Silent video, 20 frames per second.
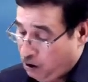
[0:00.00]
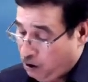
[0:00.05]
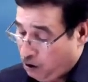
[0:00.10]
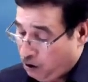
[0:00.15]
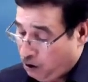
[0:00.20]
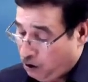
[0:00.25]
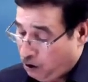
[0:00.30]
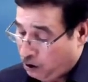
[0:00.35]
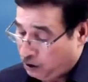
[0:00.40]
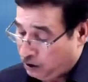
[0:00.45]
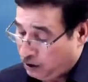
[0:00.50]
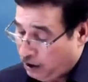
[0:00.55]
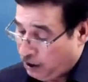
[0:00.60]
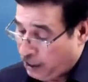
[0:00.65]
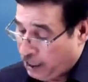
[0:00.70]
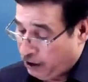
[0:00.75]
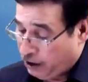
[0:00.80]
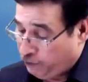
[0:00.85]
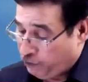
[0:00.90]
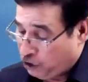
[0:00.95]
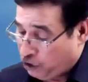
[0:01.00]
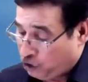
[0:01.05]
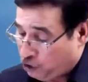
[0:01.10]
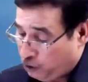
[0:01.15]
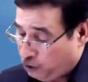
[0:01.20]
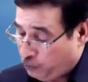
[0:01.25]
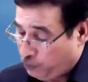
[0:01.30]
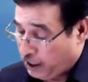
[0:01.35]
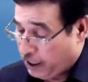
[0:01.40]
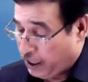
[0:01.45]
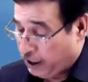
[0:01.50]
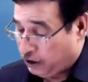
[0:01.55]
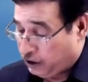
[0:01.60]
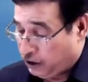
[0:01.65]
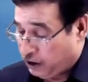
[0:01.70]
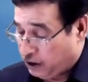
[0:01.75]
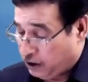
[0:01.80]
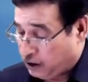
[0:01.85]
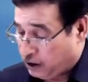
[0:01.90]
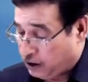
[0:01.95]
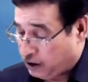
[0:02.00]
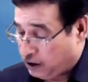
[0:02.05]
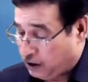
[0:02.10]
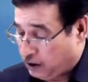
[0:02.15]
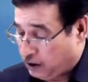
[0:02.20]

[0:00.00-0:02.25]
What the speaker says: or the language could be like this: